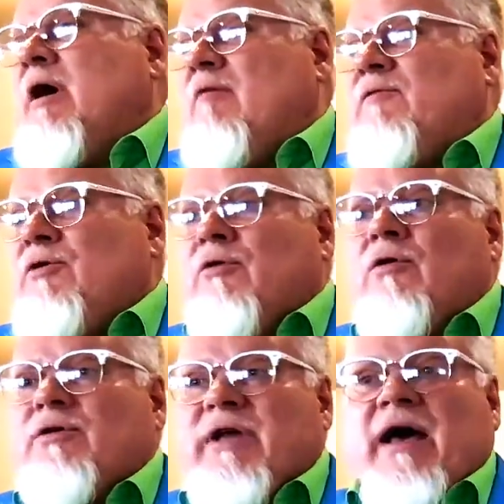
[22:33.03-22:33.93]
of
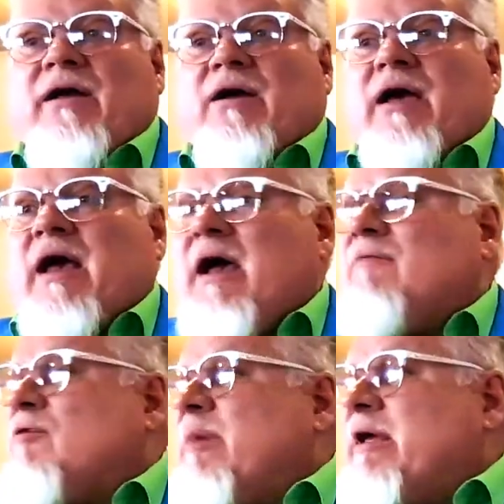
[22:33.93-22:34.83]
your data
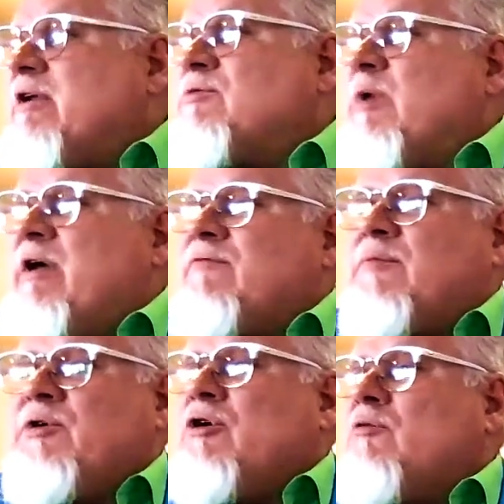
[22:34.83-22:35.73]
ever made its way
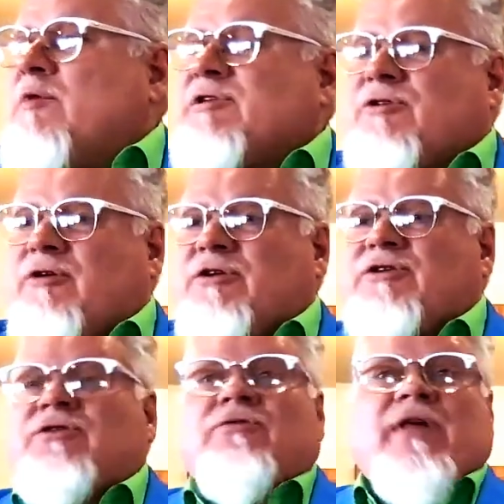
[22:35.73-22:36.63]
from your
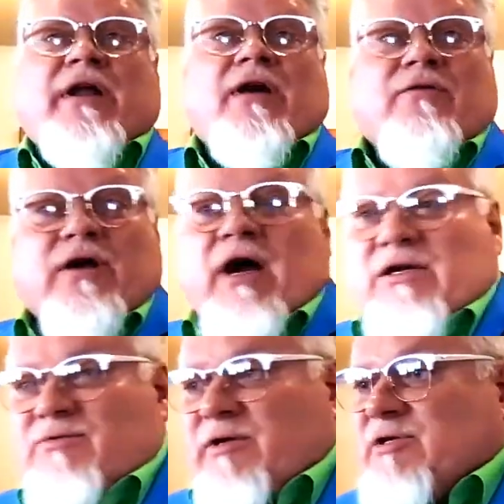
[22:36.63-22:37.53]
research to that other
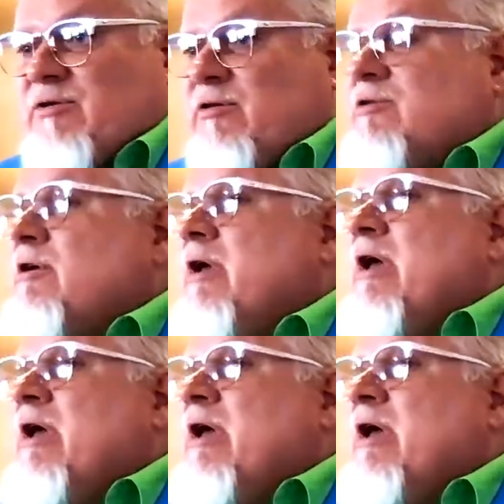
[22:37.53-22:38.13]
guy's research,